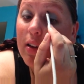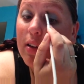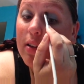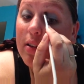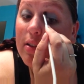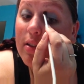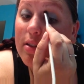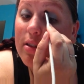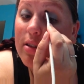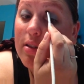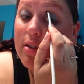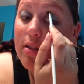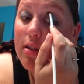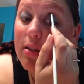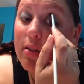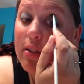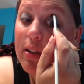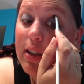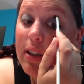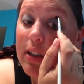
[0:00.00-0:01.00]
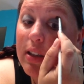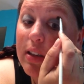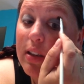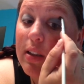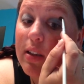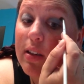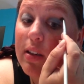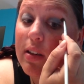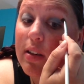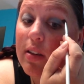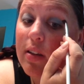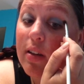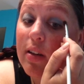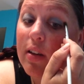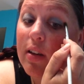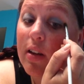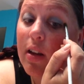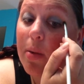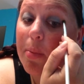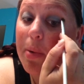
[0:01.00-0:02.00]
So just go in
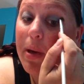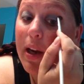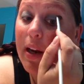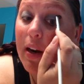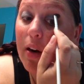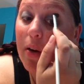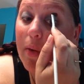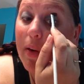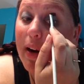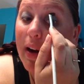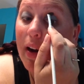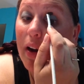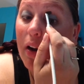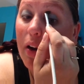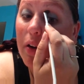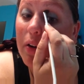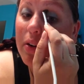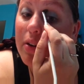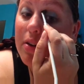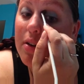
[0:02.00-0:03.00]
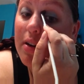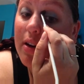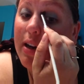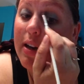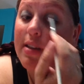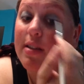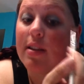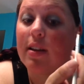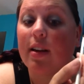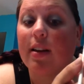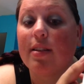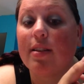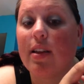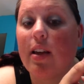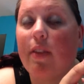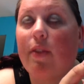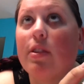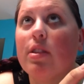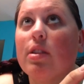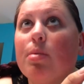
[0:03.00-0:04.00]
and then back around. So it gets a nice
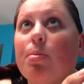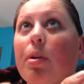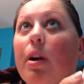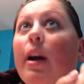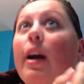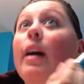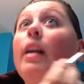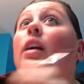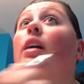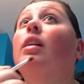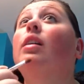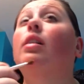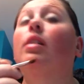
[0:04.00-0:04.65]
even spread.